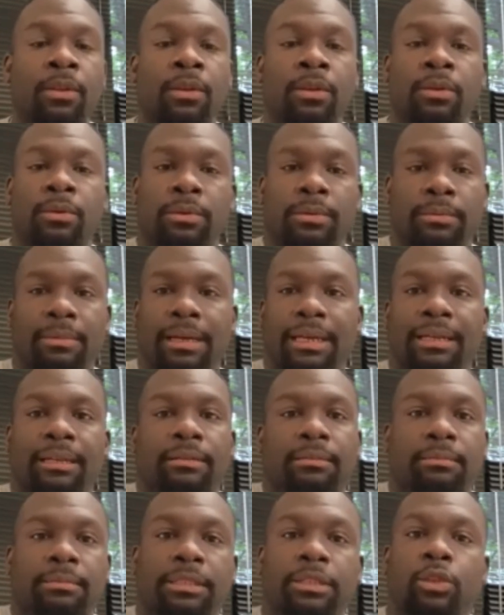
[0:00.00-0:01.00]
We
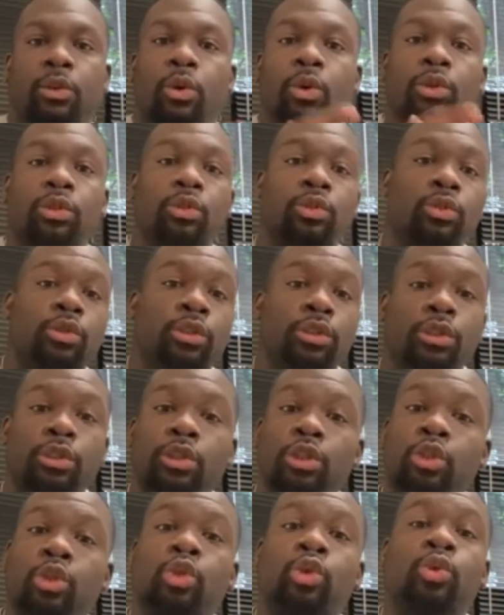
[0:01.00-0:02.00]
might be going through
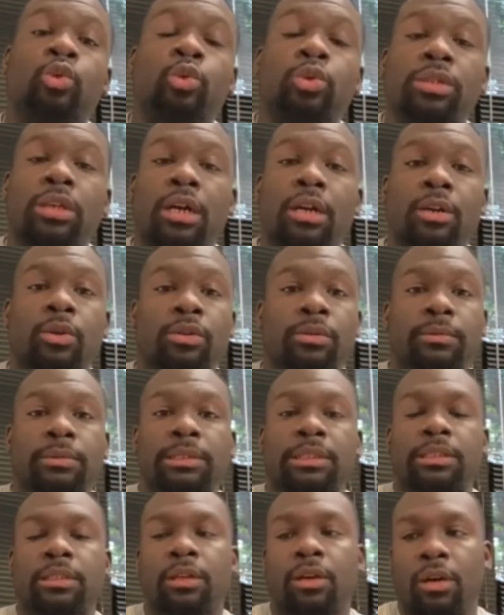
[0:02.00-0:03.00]
your school's huddle and we
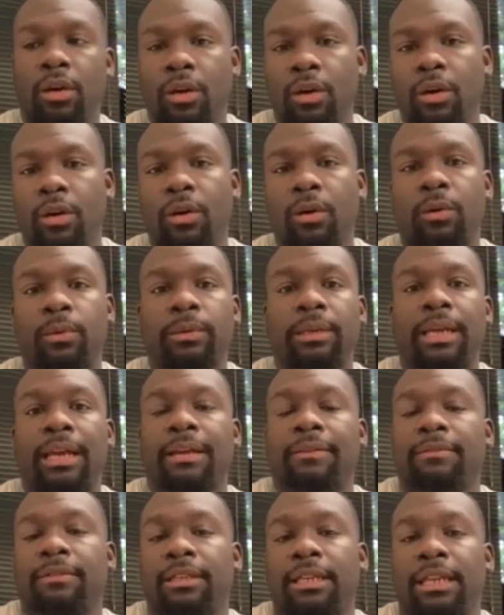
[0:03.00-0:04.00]
see, oh, we
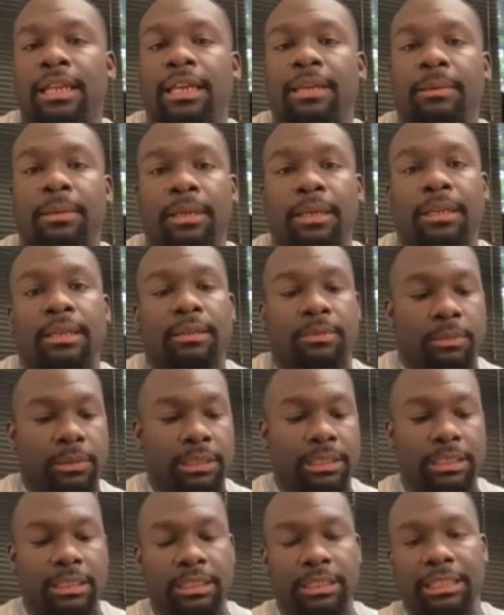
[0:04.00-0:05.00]
have your name here, and we
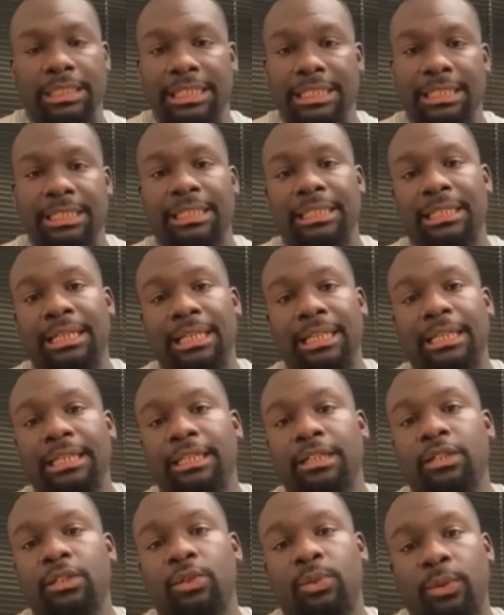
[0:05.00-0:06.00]
can just easily click
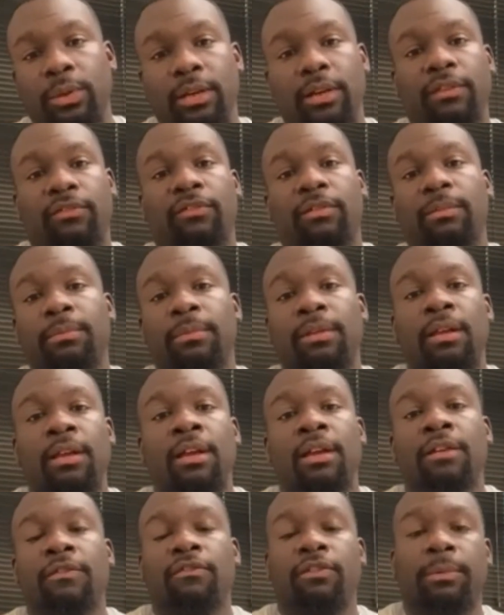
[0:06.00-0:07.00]
your Twitter
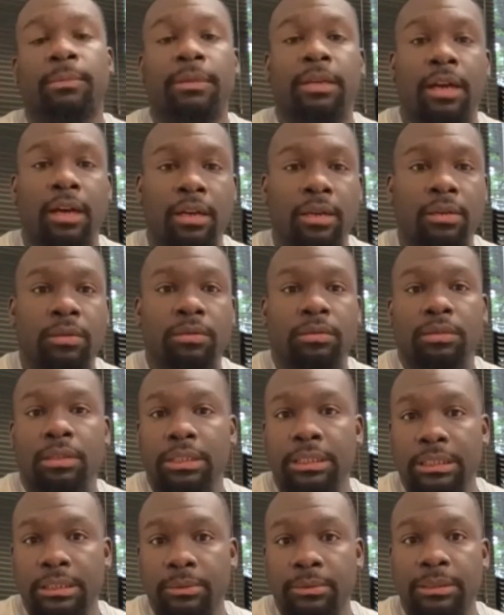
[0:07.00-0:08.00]
from your huddle,
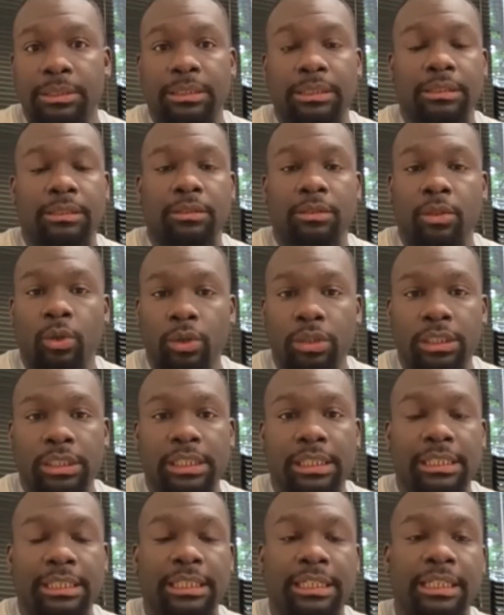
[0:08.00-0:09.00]
and then we can go to
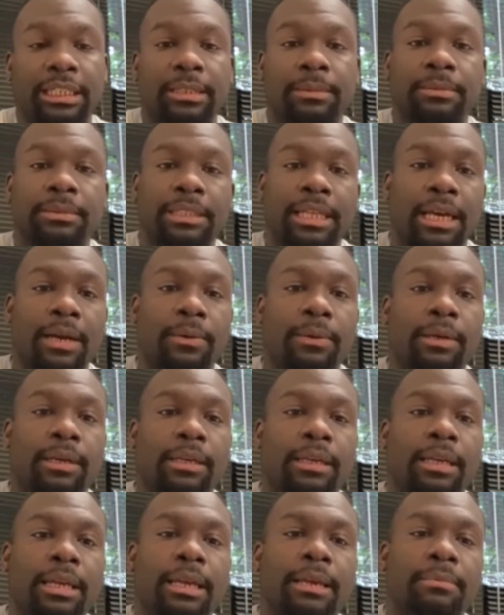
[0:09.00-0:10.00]
your DMs that way.
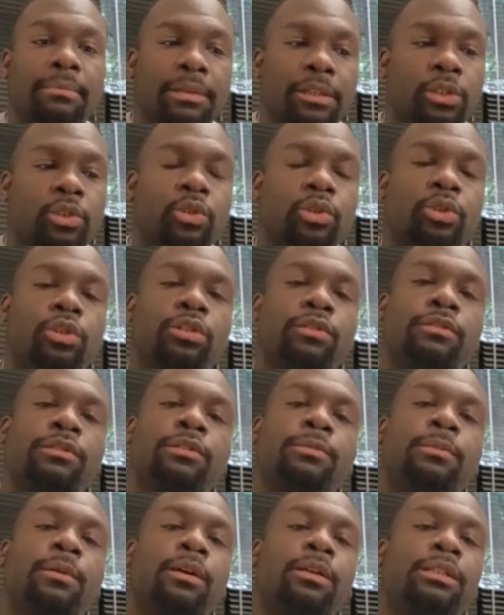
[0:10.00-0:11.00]
And make sure you're
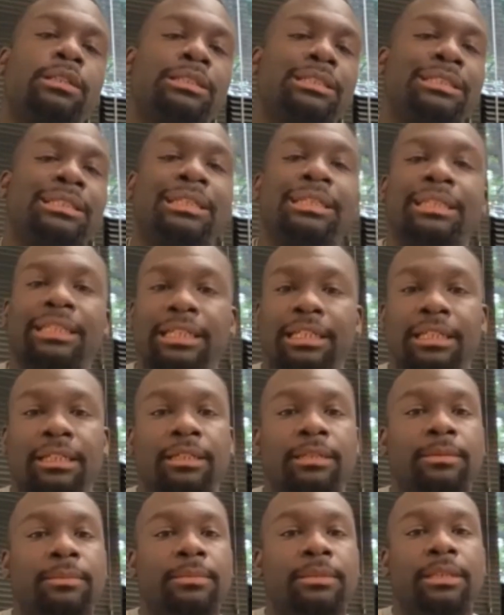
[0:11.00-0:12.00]
responding to your
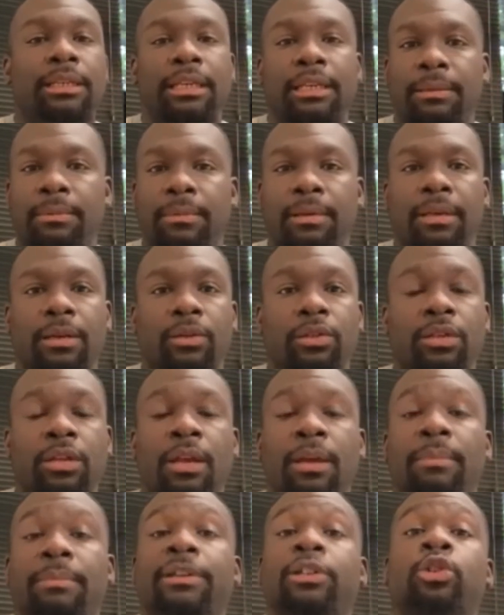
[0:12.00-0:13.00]
DMs, emails.
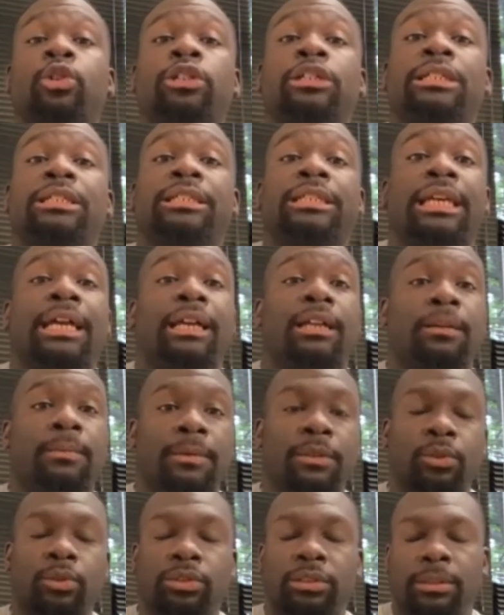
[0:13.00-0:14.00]
Make sure you're checking them.
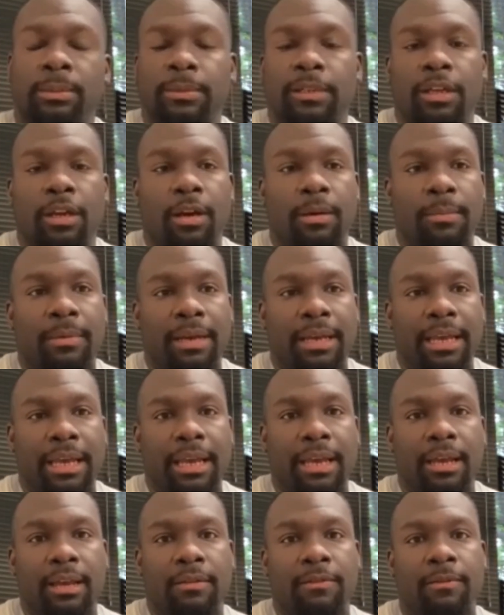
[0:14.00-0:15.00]
I know some of y'all might
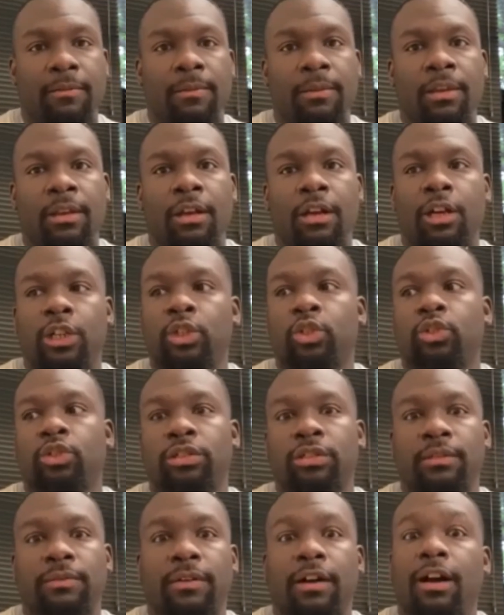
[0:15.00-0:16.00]
have hundreds
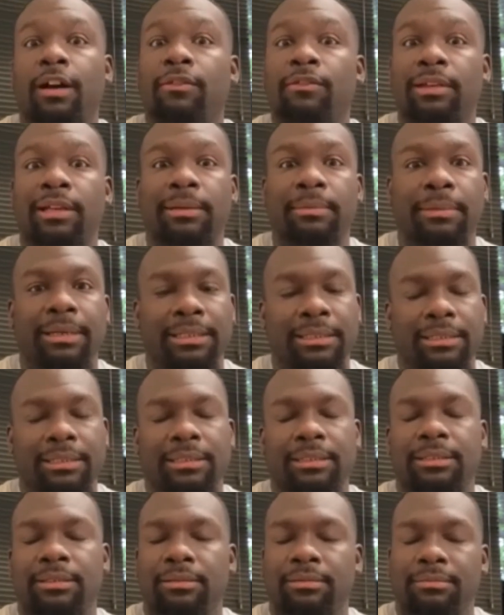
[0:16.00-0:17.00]
of unread
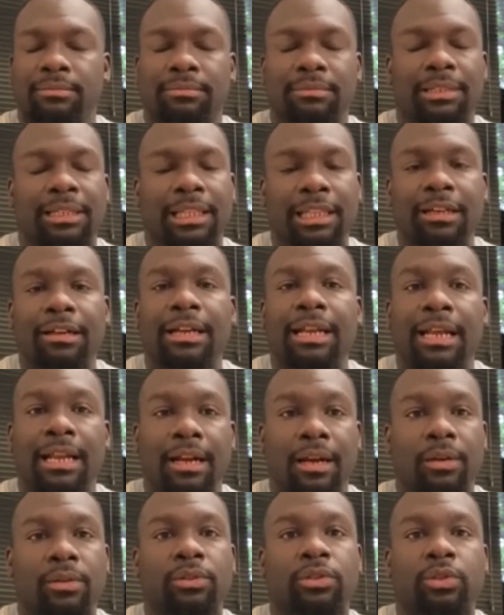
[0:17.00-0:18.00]
messages. Clear that
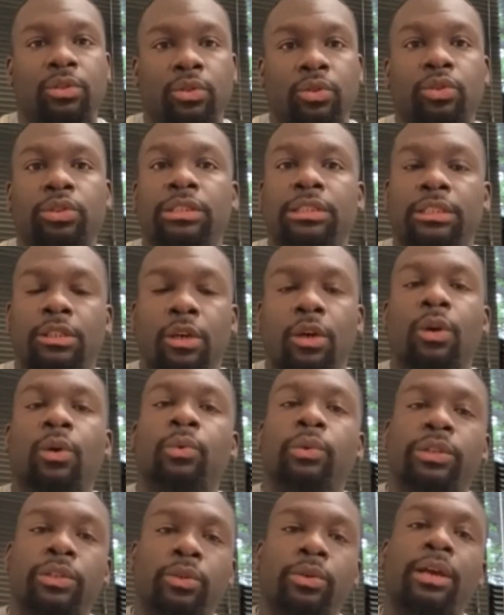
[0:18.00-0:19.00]
out so you can know
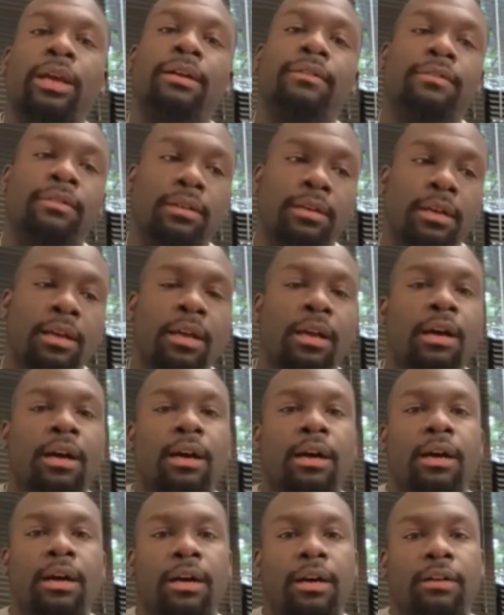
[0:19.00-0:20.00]
when you have a
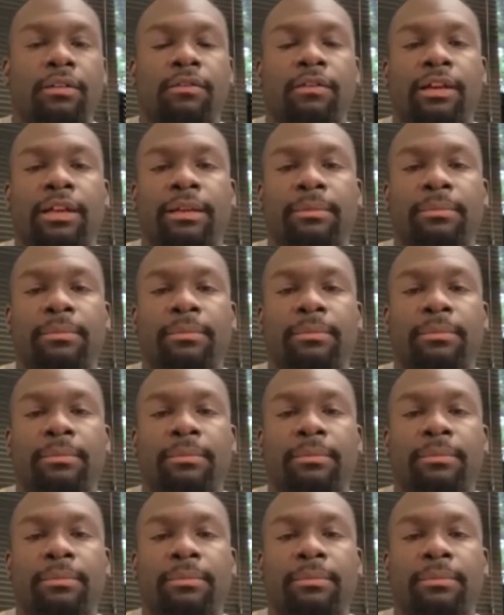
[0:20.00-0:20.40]
unread